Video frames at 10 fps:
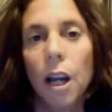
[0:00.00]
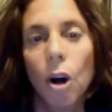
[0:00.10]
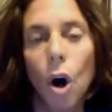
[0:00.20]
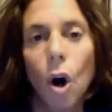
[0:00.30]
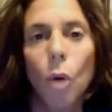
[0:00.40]
a
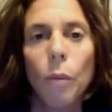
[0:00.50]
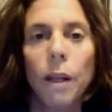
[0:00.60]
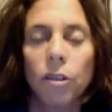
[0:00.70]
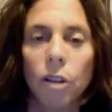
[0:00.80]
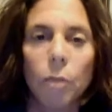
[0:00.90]
home
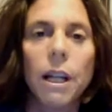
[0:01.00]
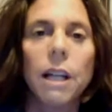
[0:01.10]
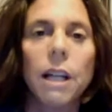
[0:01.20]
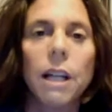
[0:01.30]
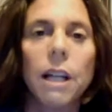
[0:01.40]
and somebody
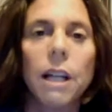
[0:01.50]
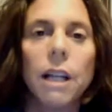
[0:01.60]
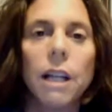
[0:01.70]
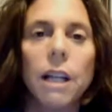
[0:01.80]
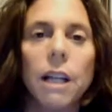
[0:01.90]

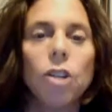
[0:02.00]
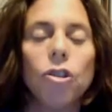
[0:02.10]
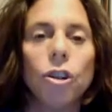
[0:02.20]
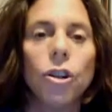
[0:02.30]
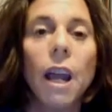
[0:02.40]
gets
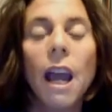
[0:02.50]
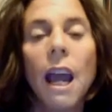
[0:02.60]
injured,